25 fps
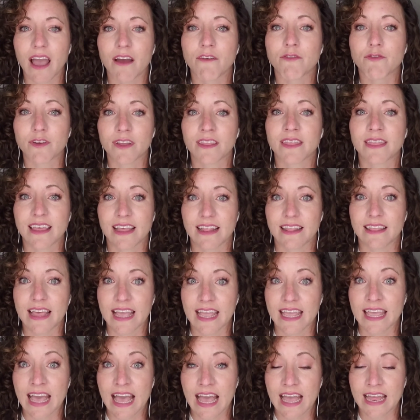everything
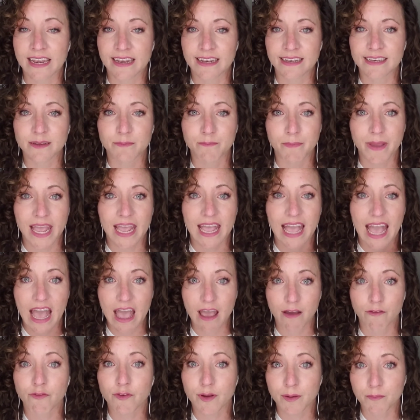they can to make
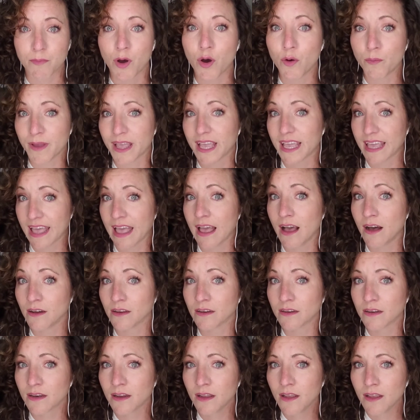every moment count,